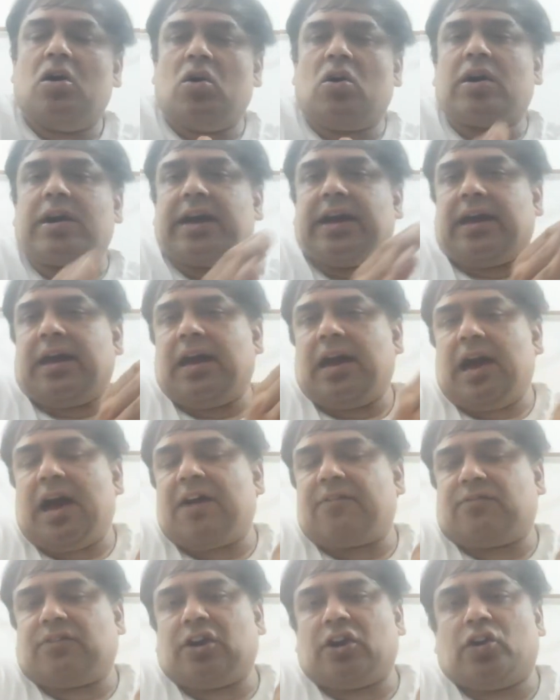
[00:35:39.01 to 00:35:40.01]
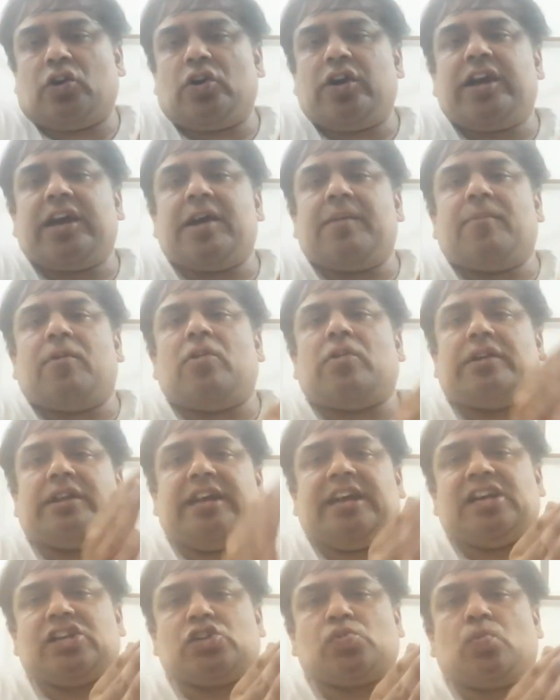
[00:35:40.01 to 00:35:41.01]
Okay, after knowing
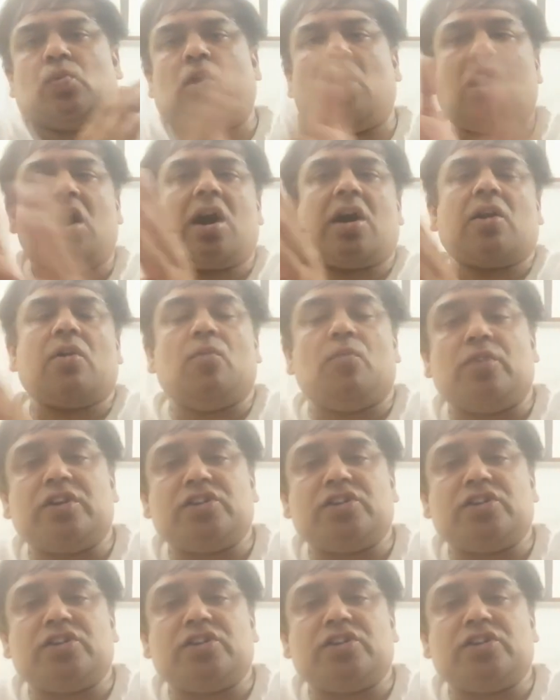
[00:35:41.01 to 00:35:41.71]
about SOR,